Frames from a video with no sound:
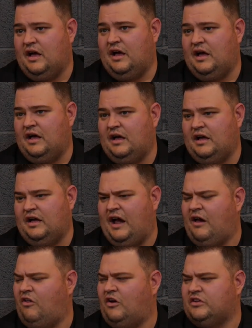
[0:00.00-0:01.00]

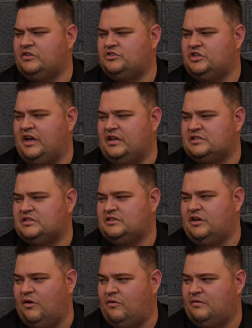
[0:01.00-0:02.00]
How long do those GAs
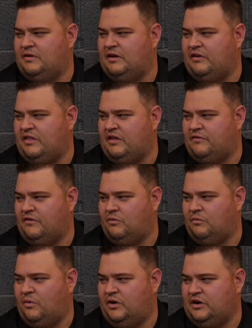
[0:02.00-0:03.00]
go? Are they there for
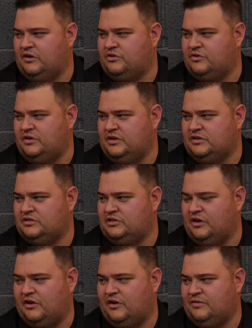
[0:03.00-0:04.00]
1 year, 2 years?
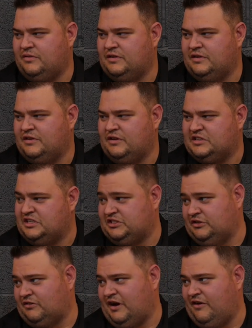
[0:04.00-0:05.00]
You don't know. Is he
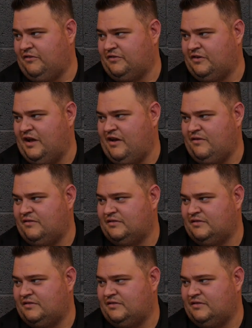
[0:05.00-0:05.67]
still around for now?